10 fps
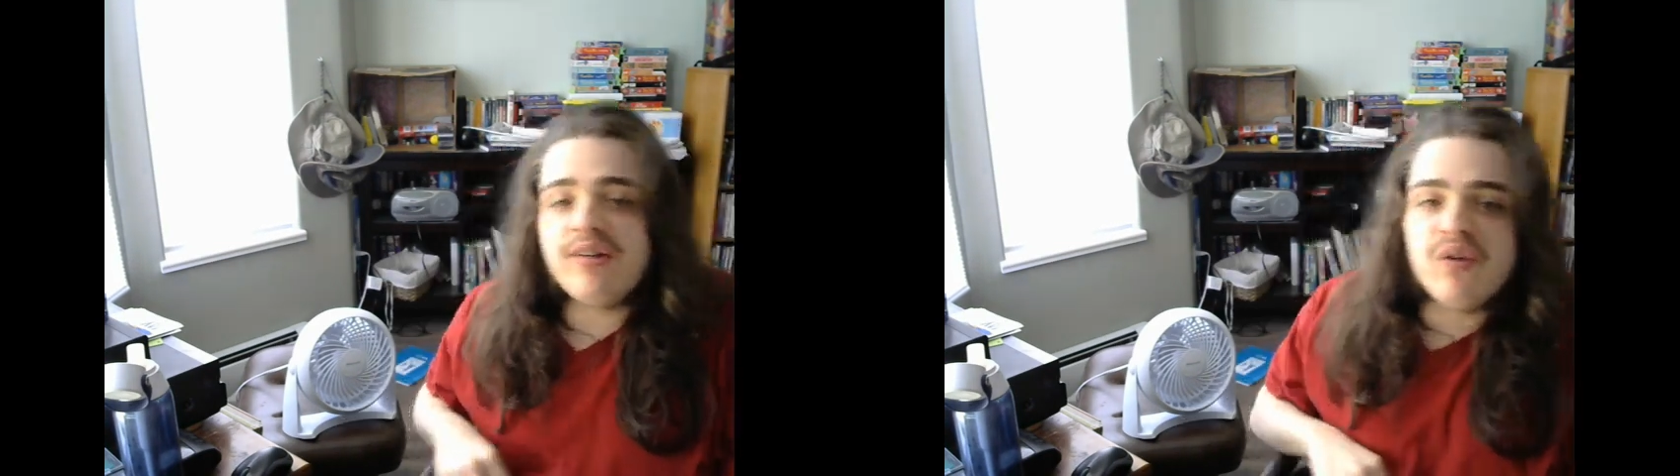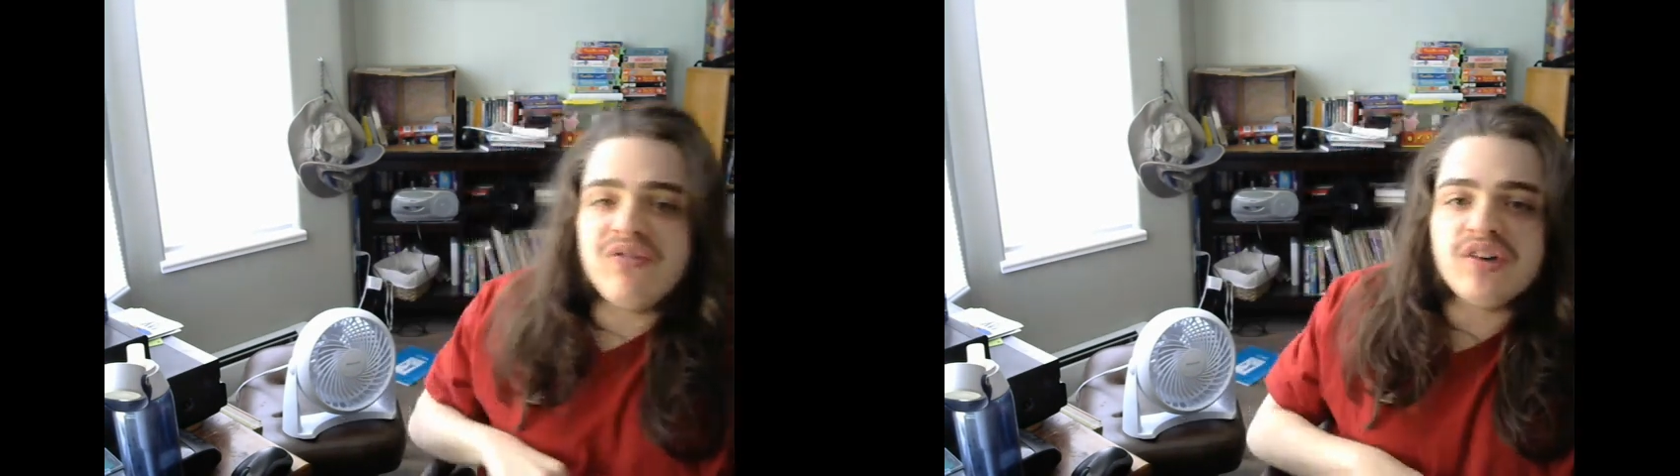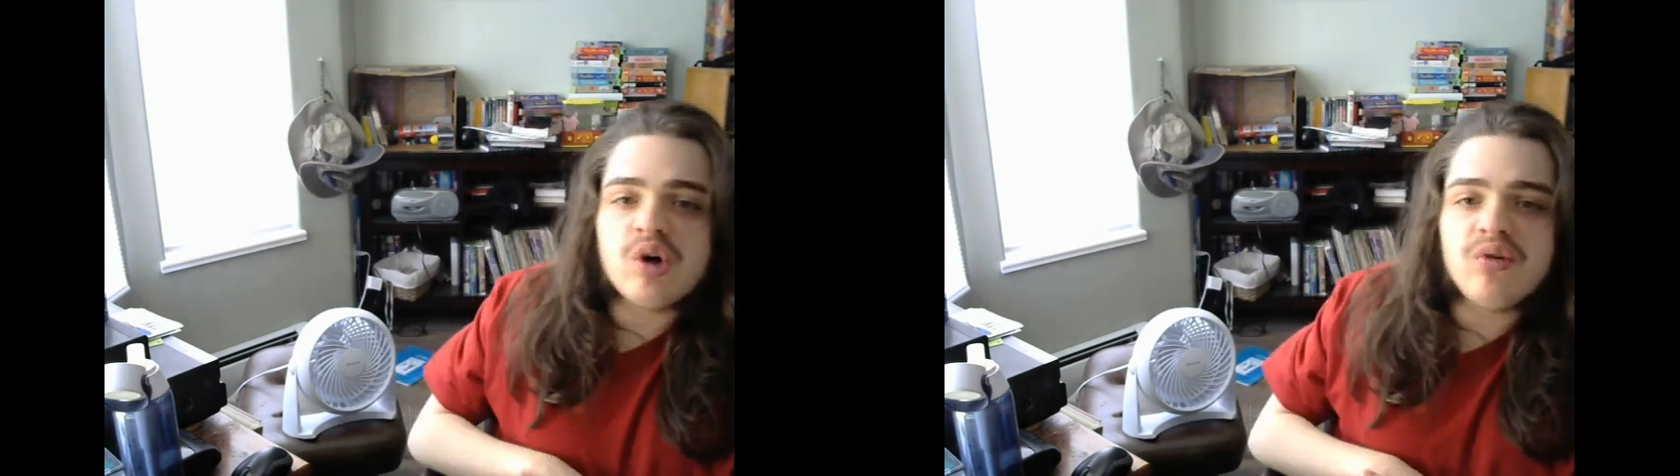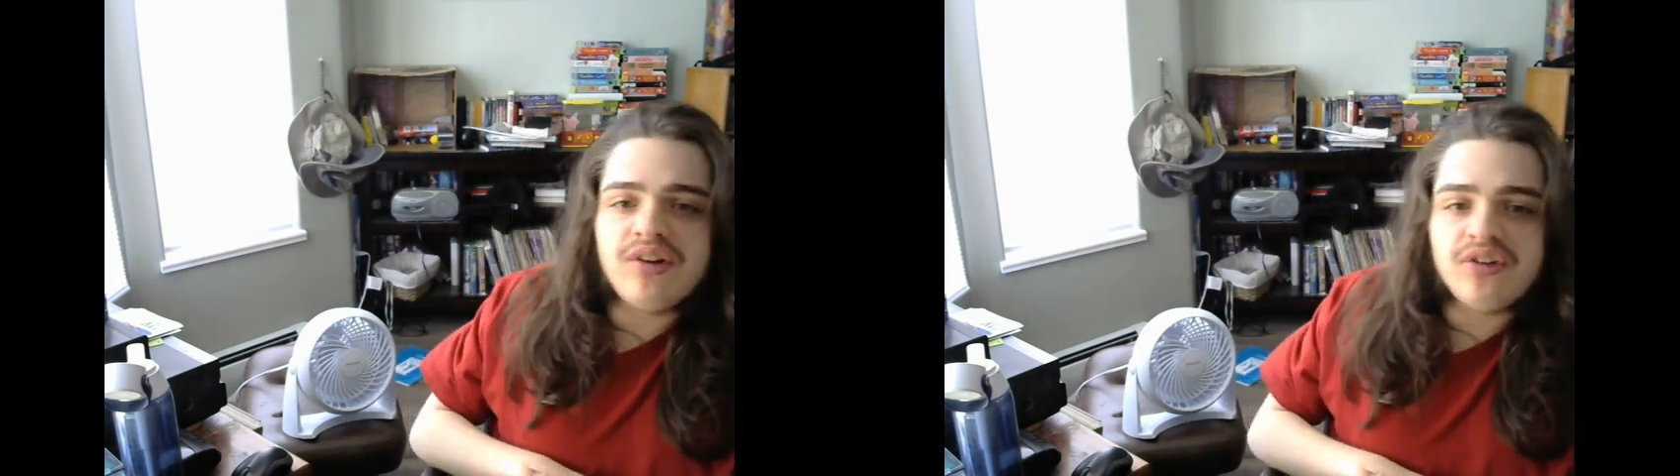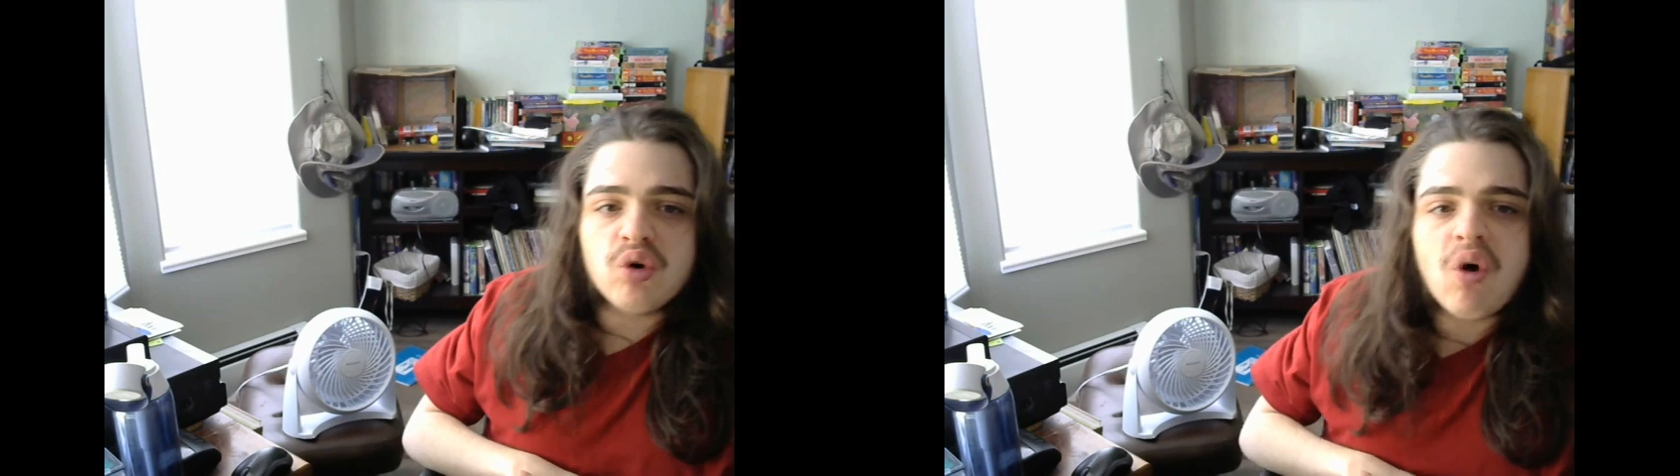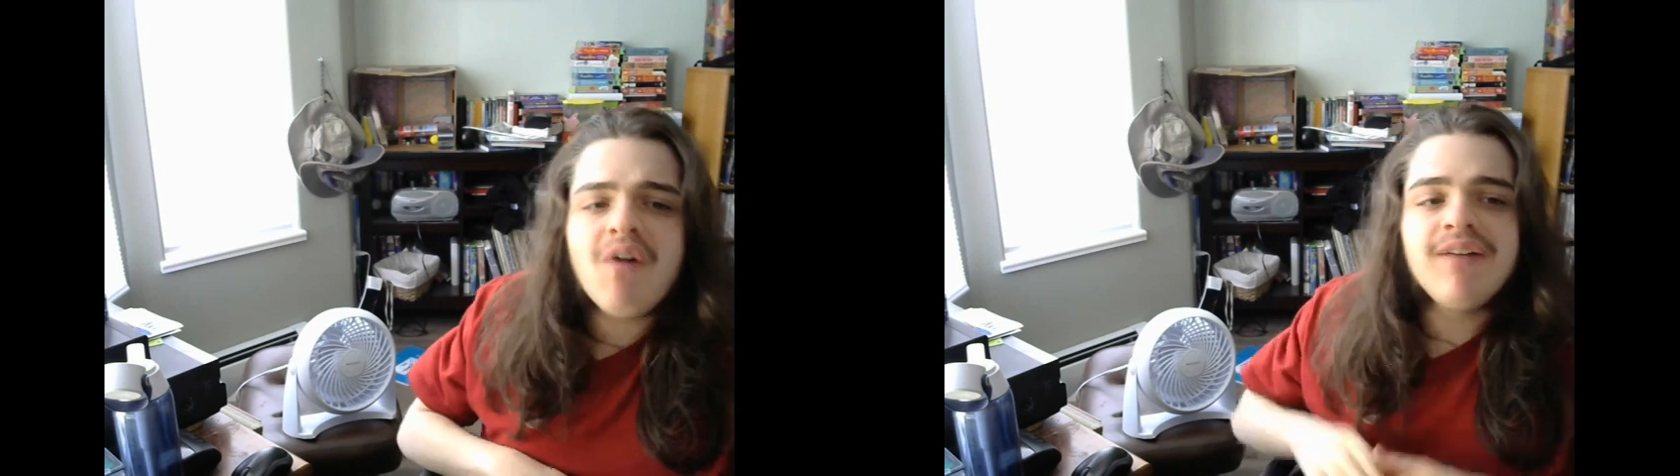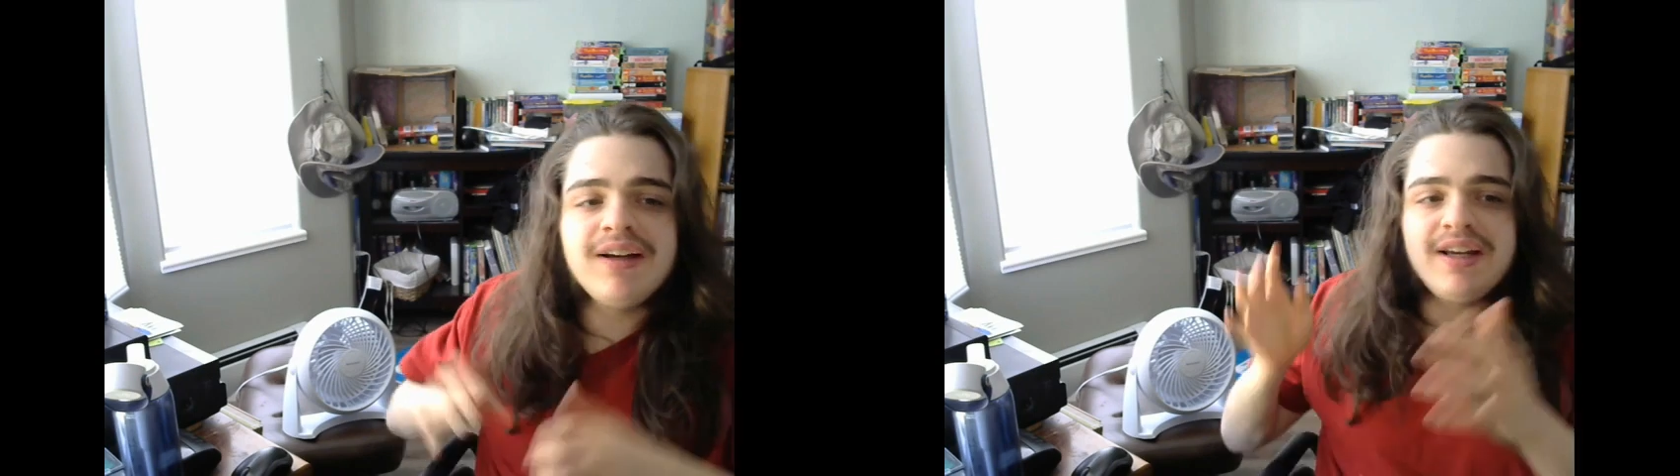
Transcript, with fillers: and Rufus Goes to School